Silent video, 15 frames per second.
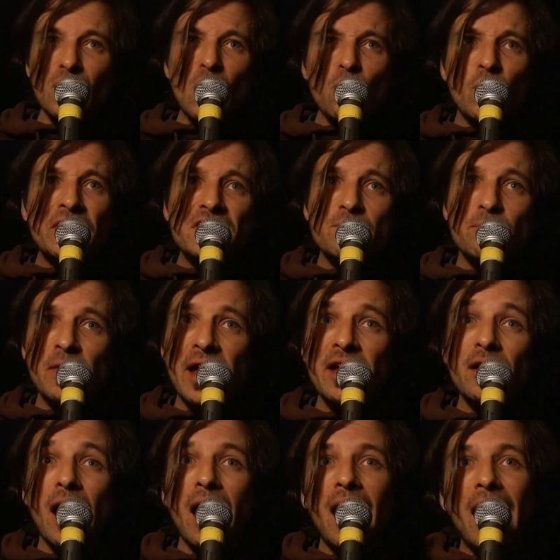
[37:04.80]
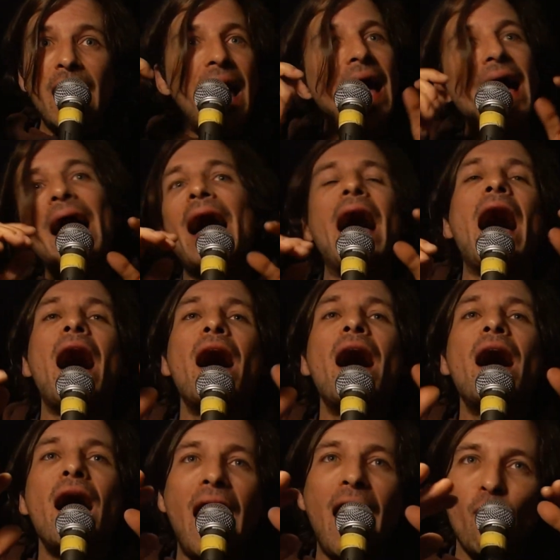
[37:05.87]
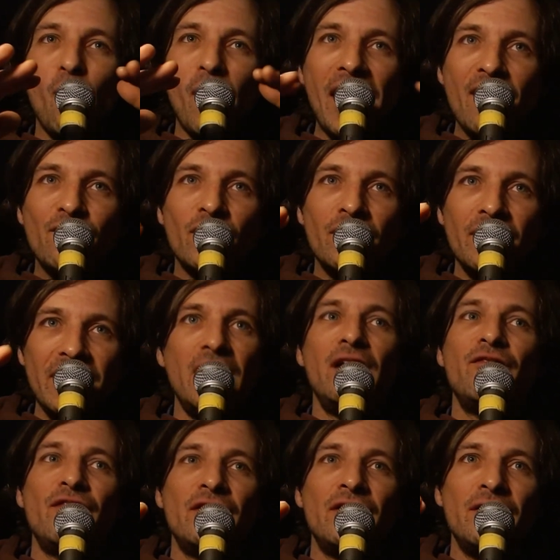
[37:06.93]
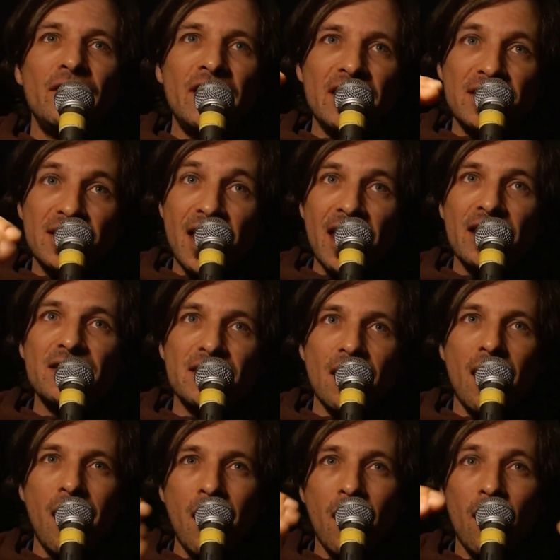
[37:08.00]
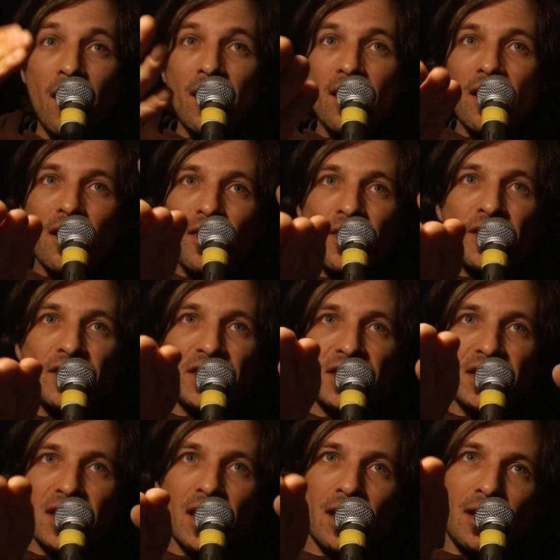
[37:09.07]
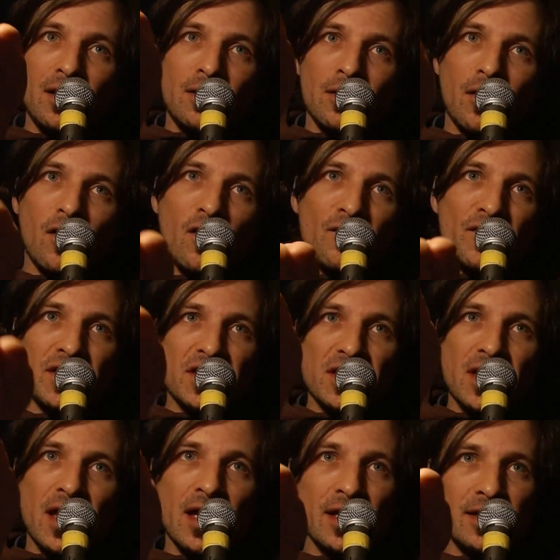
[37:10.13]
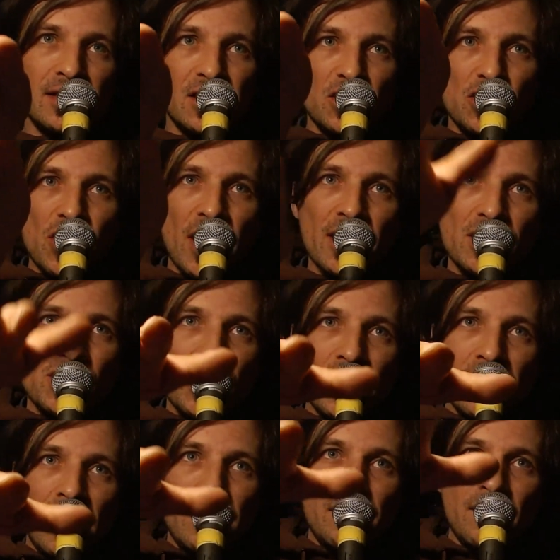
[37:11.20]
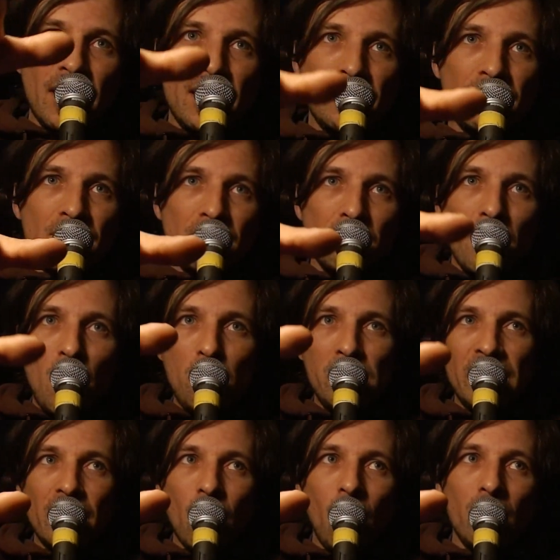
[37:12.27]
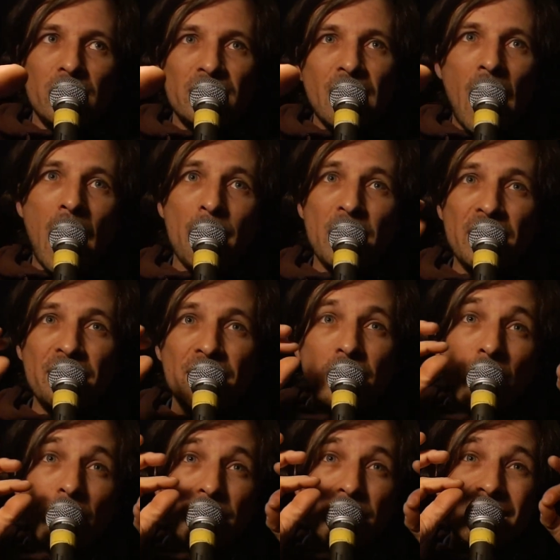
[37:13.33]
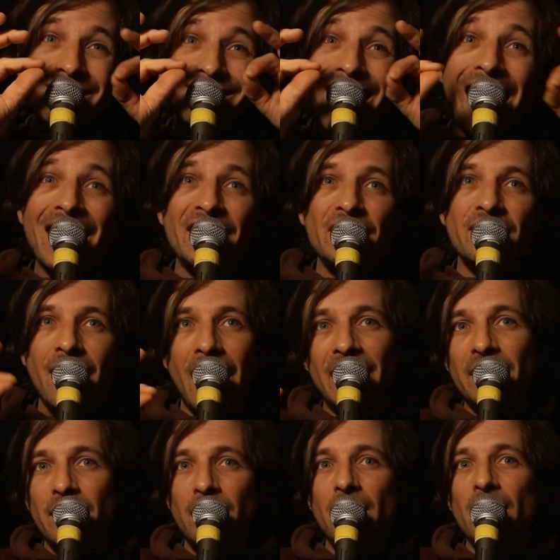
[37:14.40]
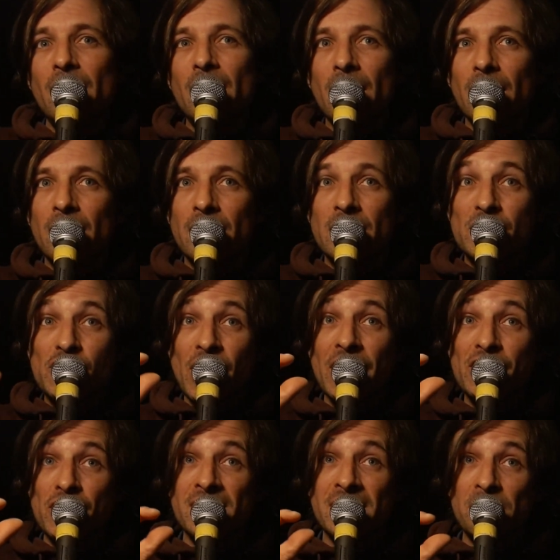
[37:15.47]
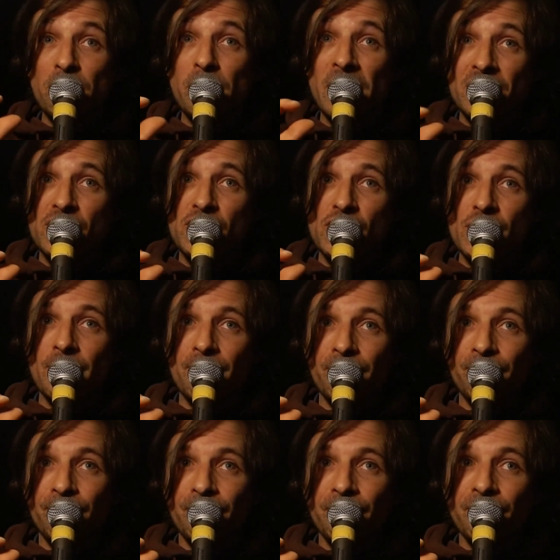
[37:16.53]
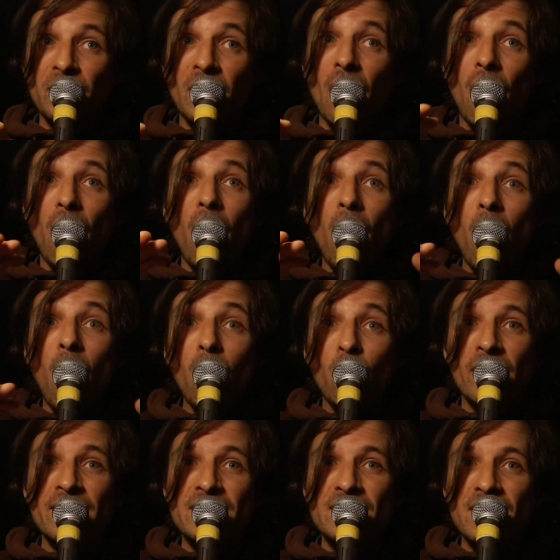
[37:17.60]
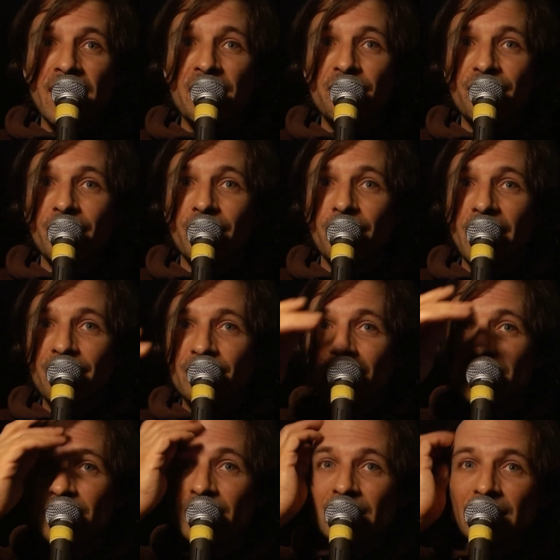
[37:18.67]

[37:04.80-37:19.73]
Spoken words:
when he's playing however even his hits are, the skin of the snare is changing and mumbling all the time, and there are tiny changes in pitch, always and forever.